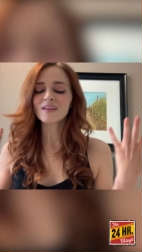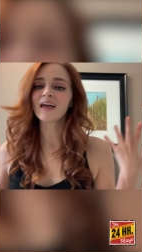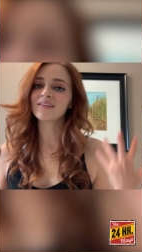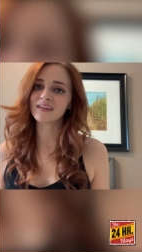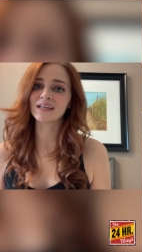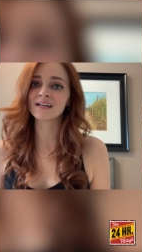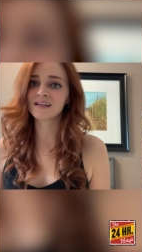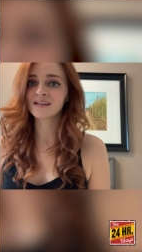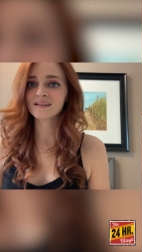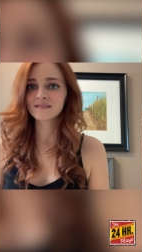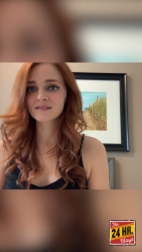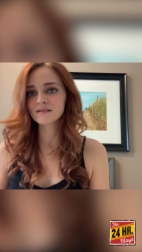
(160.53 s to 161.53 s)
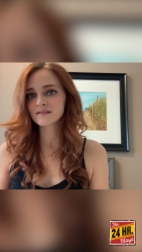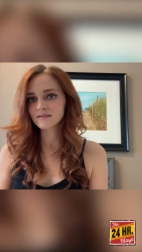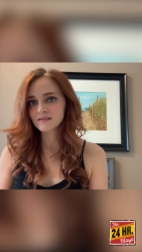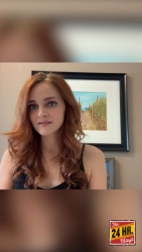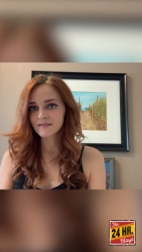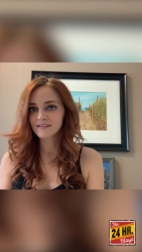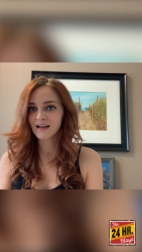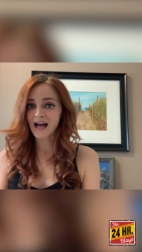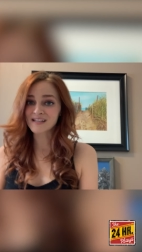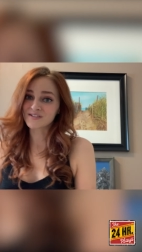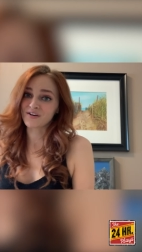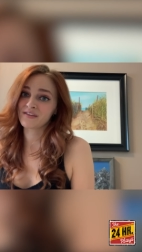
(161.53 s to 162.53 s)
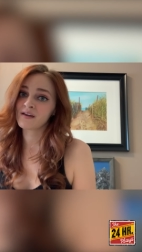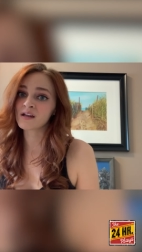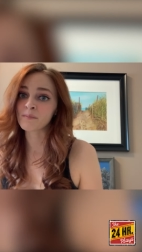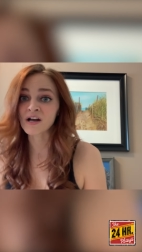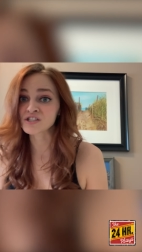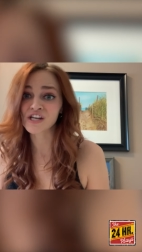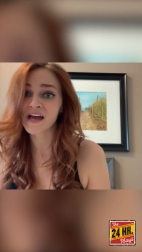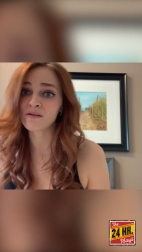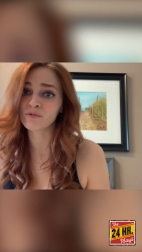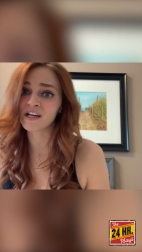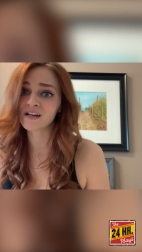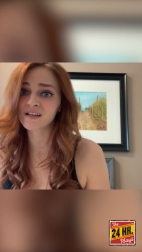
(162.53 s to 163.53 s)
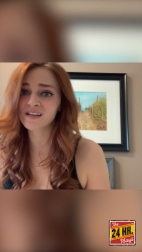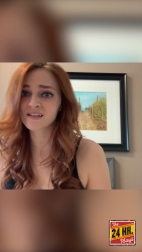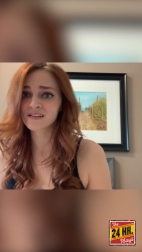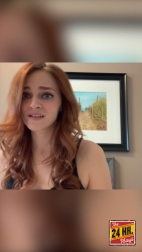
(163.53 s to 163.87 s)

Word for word: And then I start thinking about Chadwick